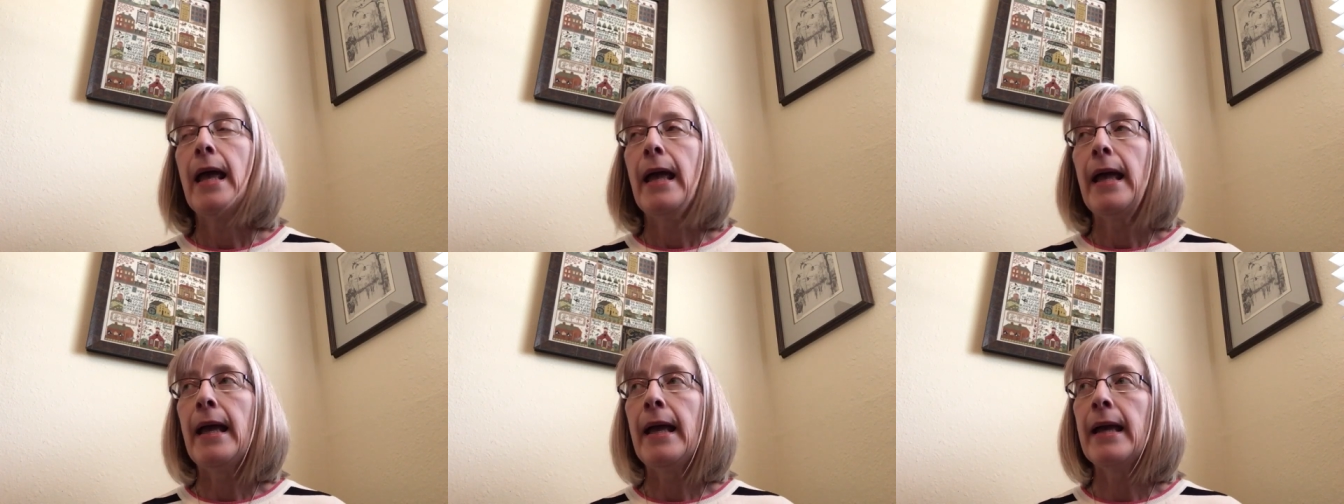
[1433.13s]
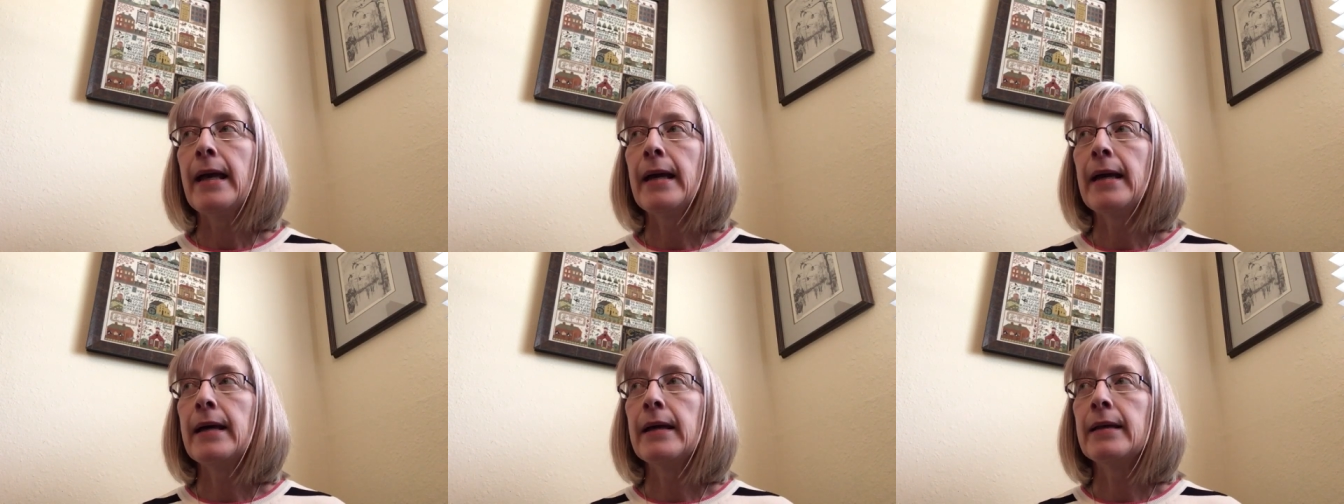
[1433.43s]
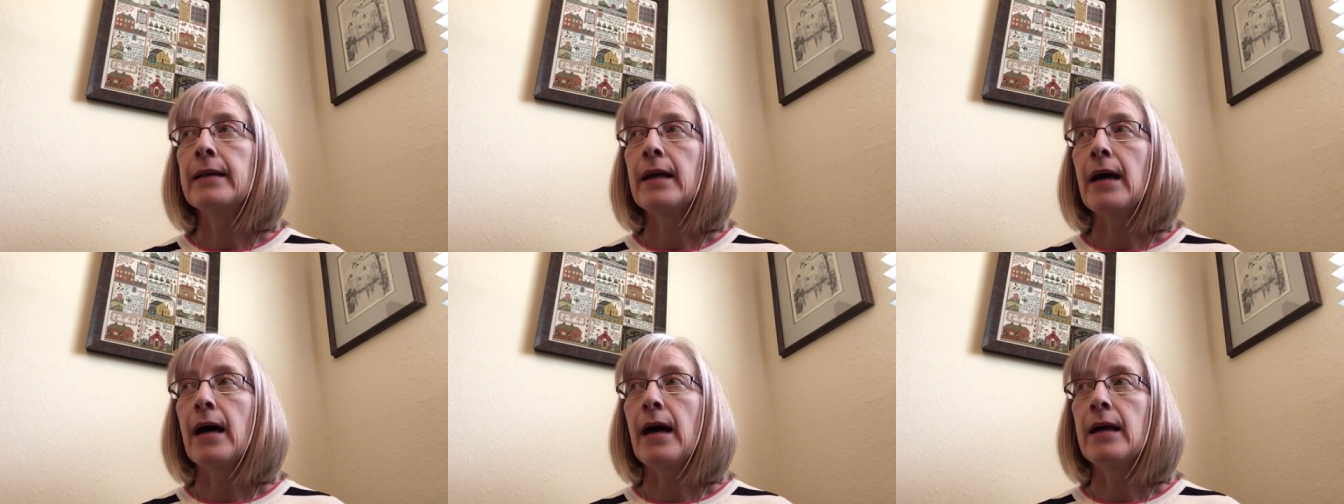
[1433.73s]

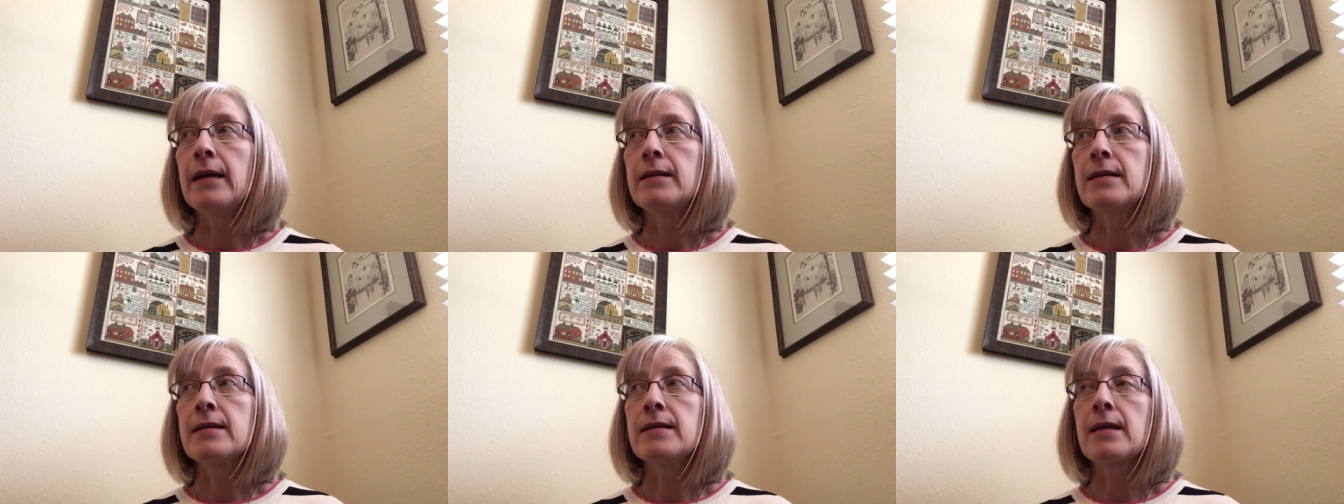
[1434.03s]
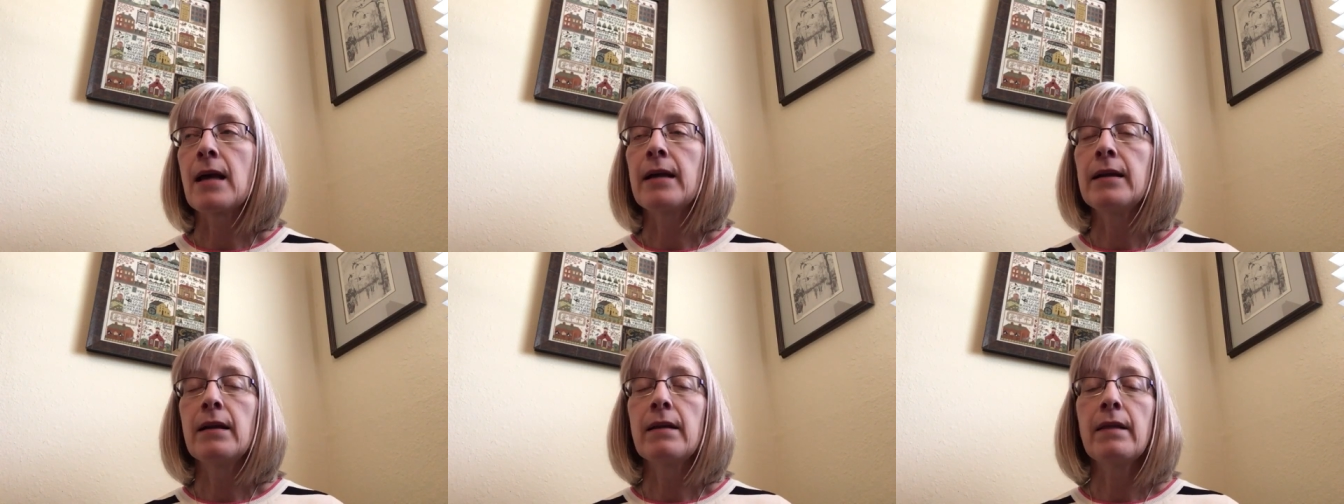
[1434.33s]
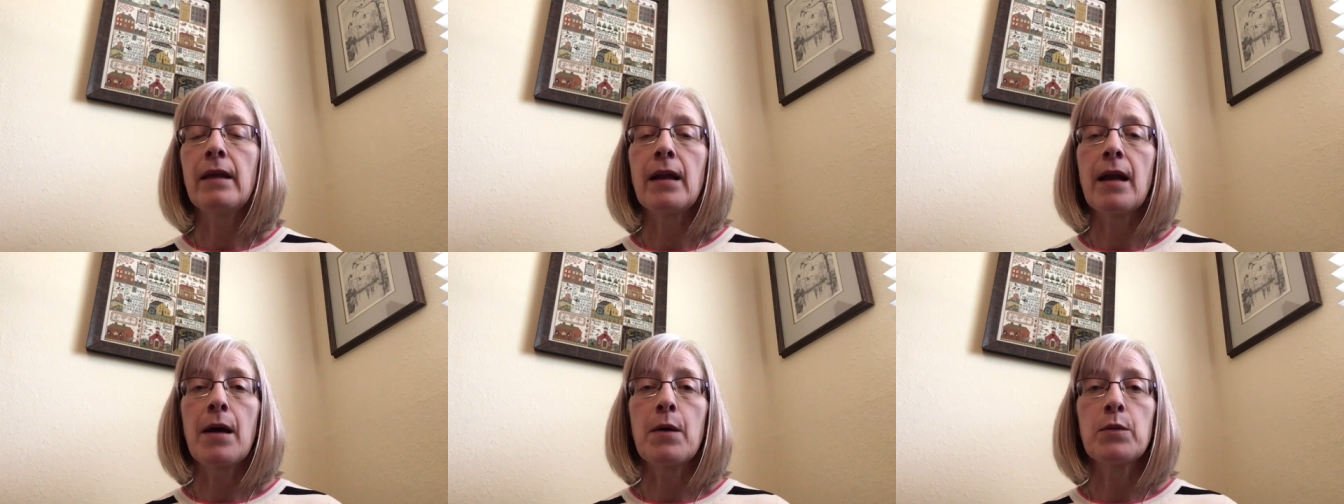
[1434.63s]
And I decided
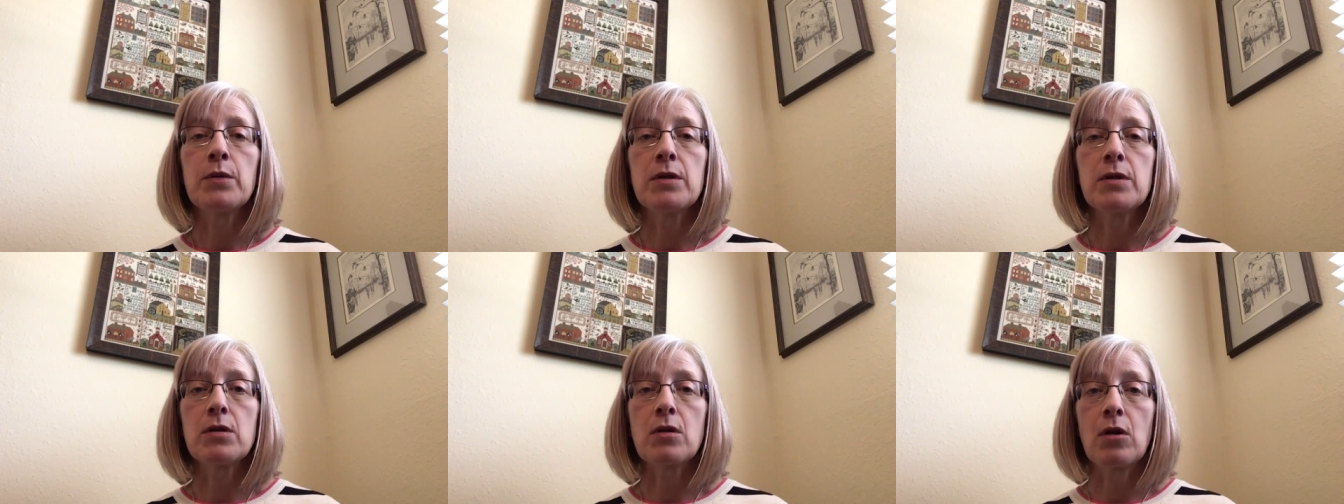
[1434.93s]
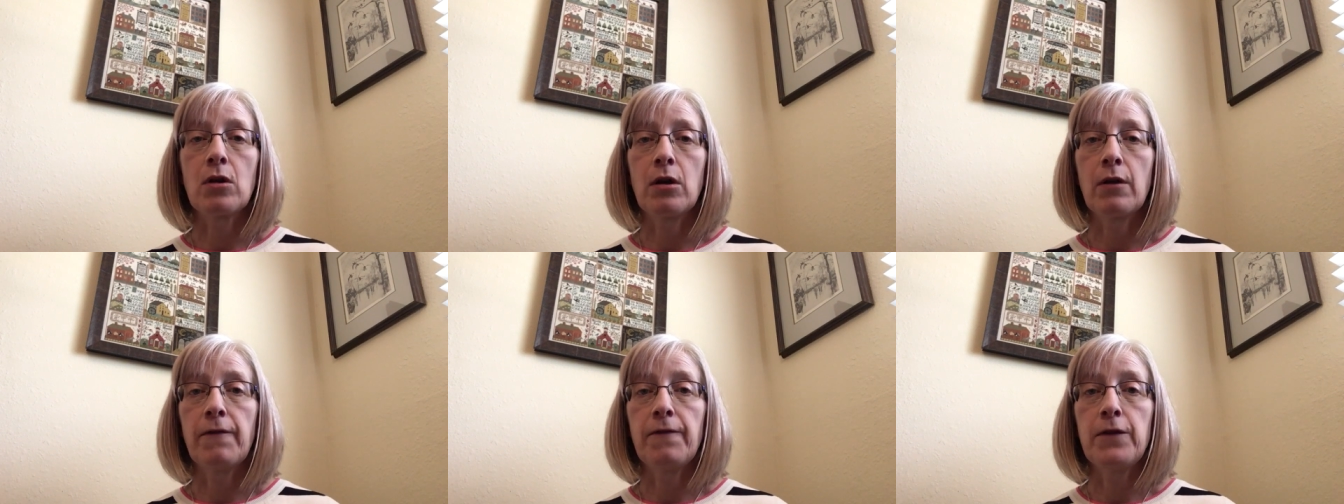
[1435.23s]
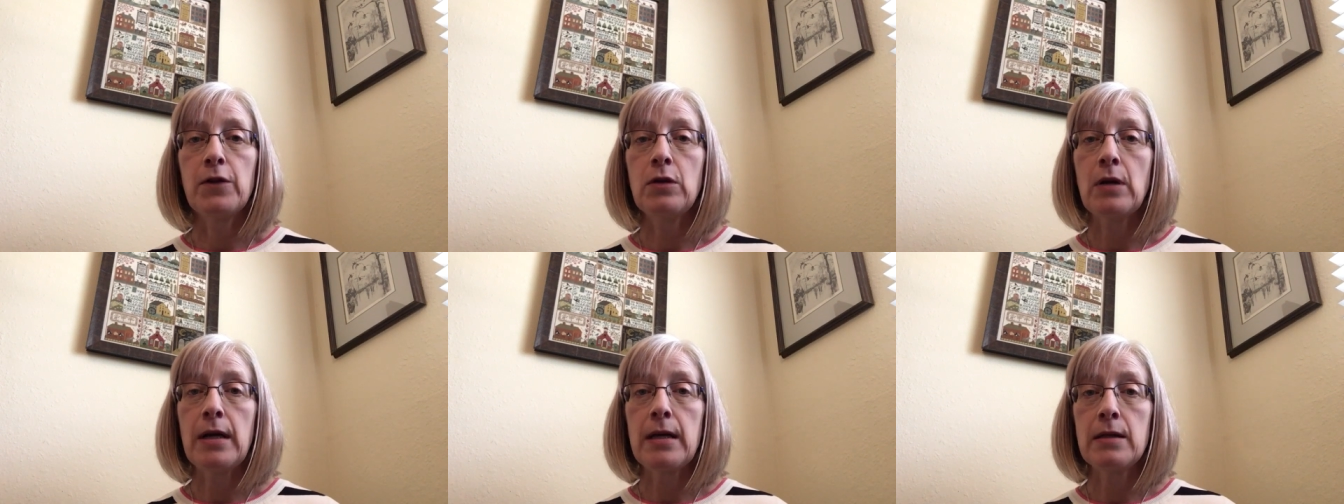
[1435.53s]
that I would start a
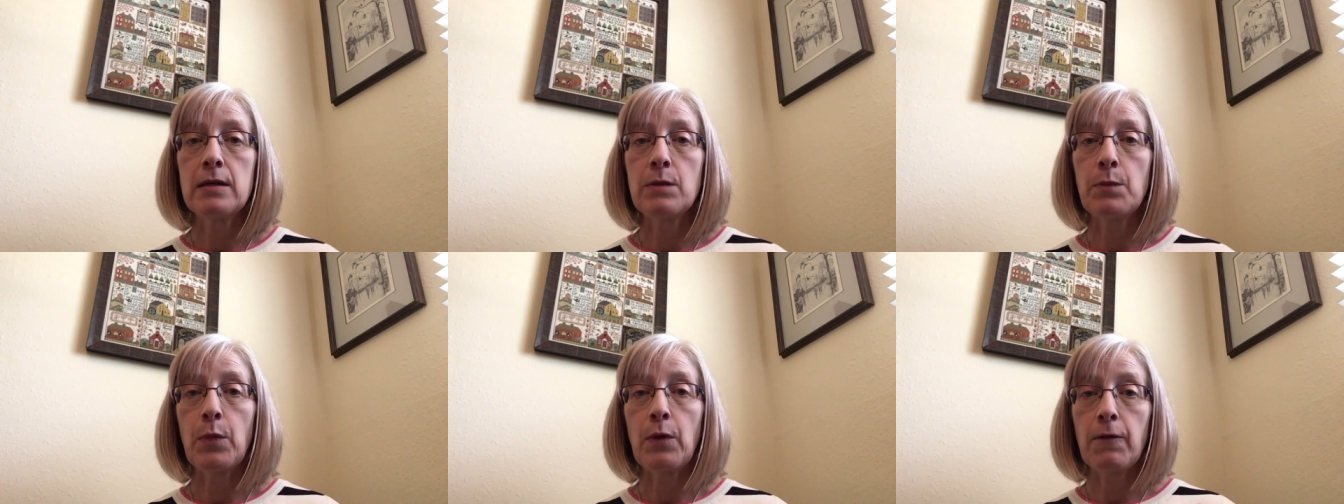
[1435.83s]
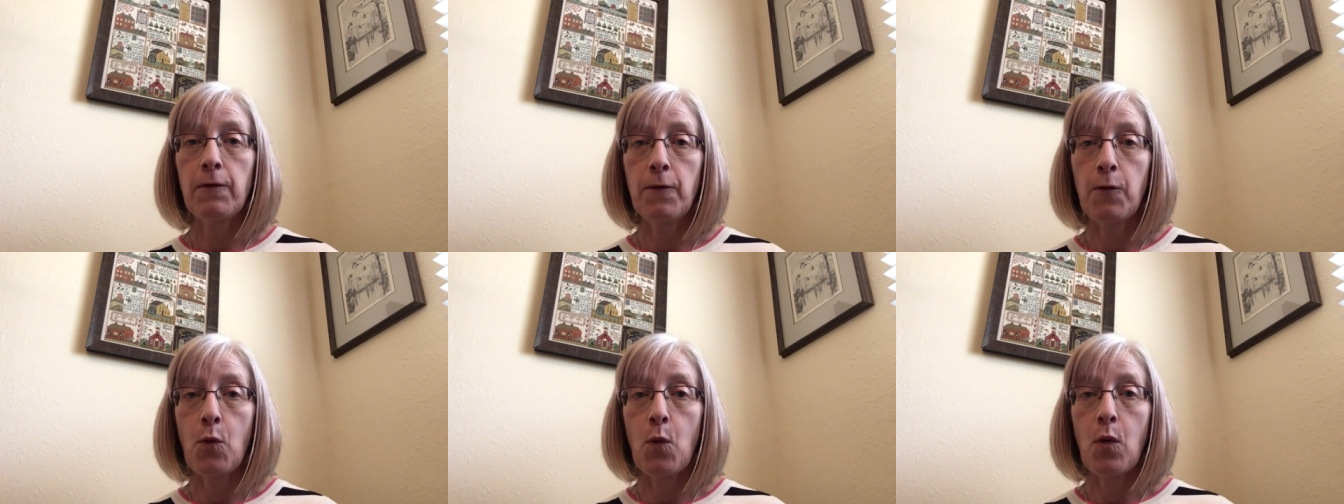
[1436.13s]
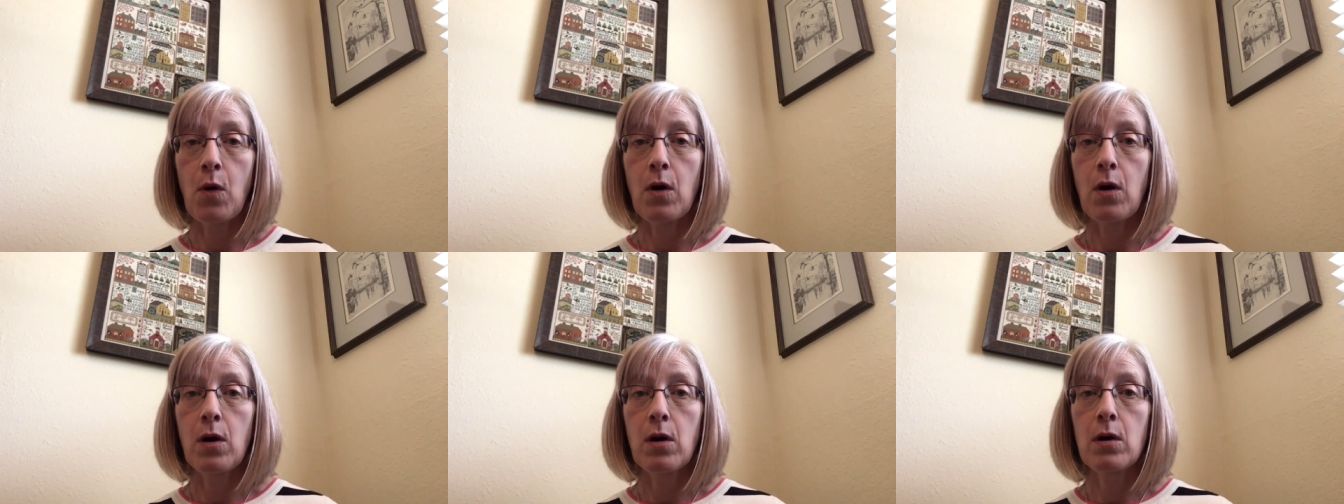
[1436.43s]
few days
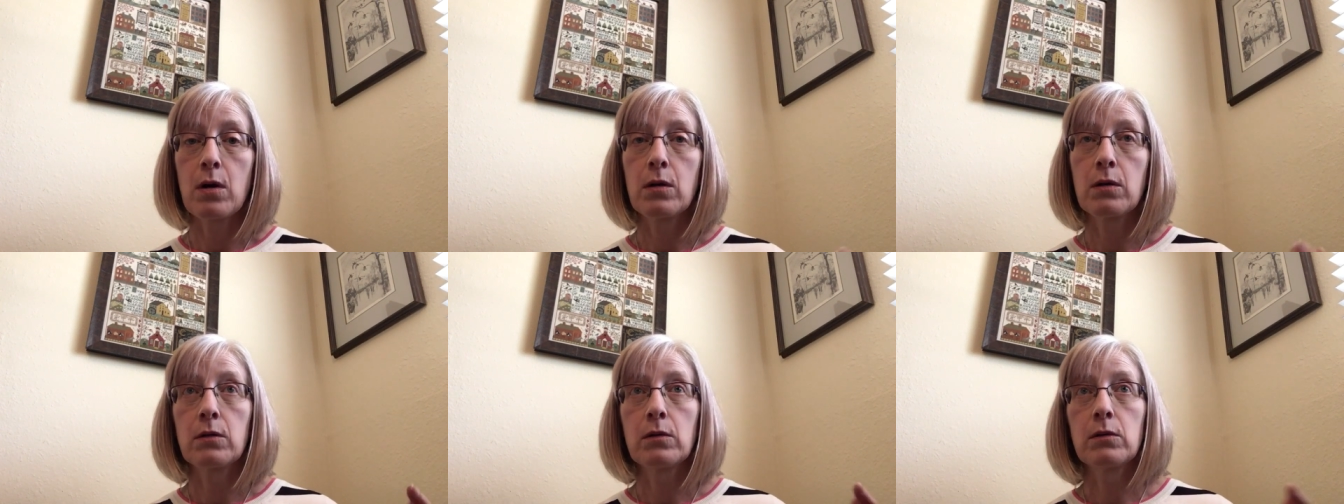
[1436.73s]
before